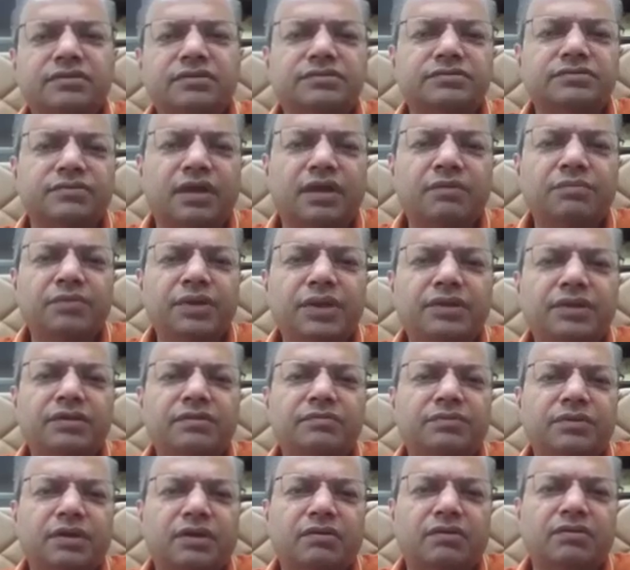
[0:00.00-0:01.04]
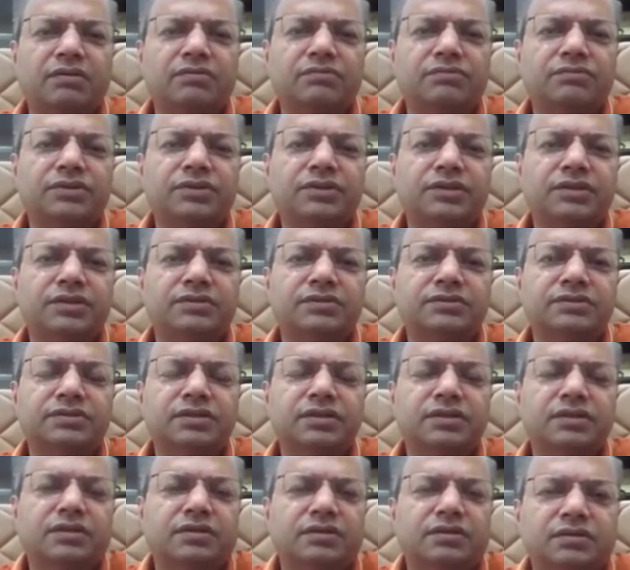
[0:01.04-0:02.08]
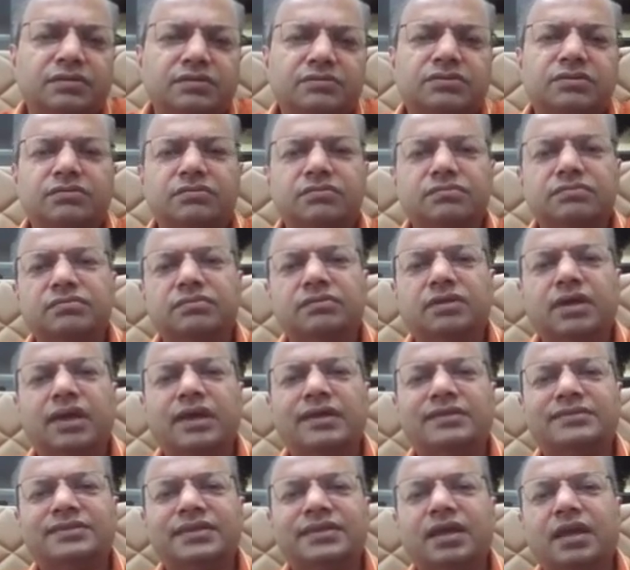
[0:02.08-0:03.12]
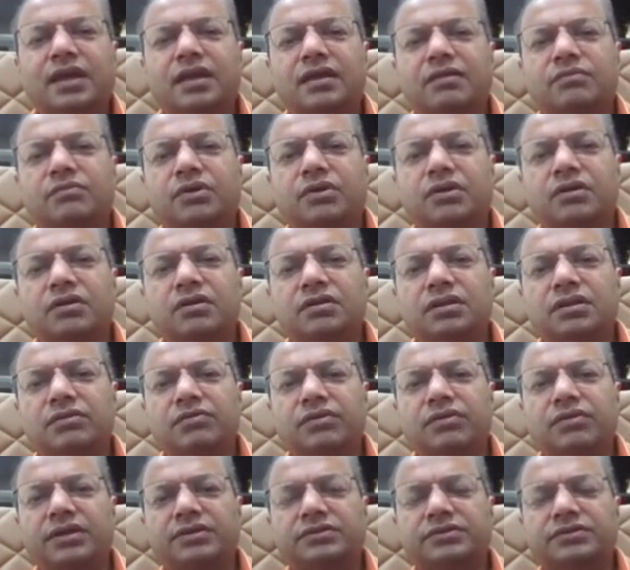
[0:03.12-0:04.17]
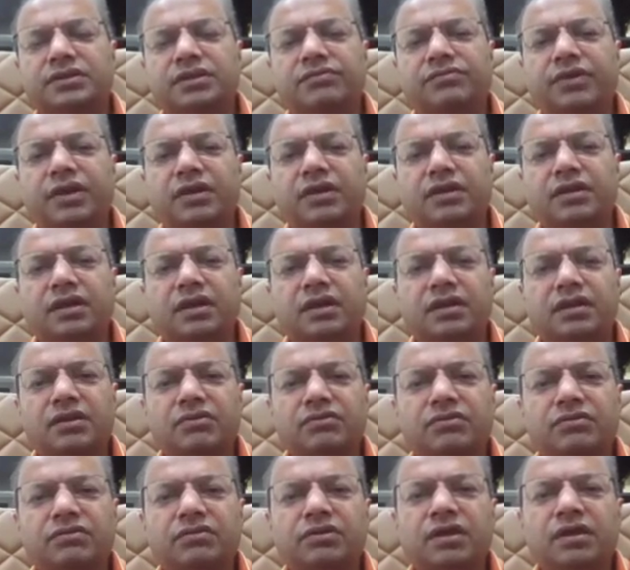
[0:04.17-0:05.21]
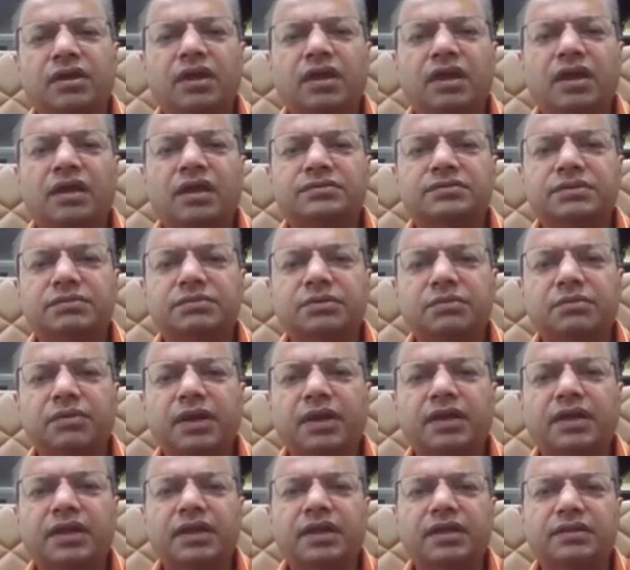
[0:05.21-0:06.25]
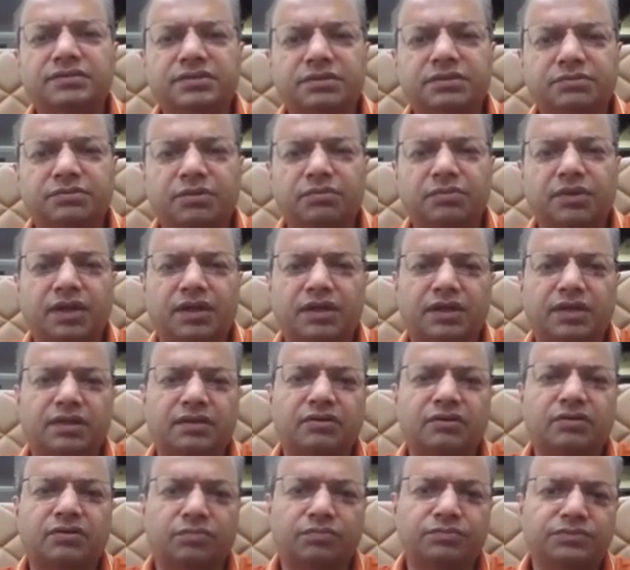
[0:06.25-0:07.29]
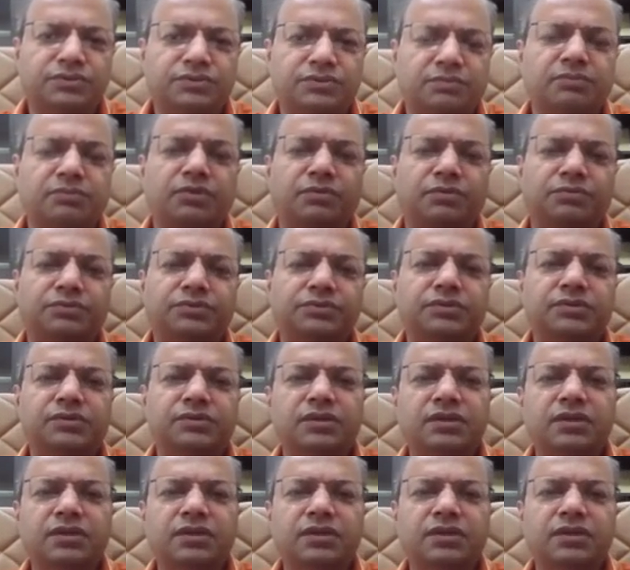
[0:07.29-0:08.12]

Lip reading: is one major problem with this. So SAIR model divides infector into asymptomatic and symptomatic subgroups.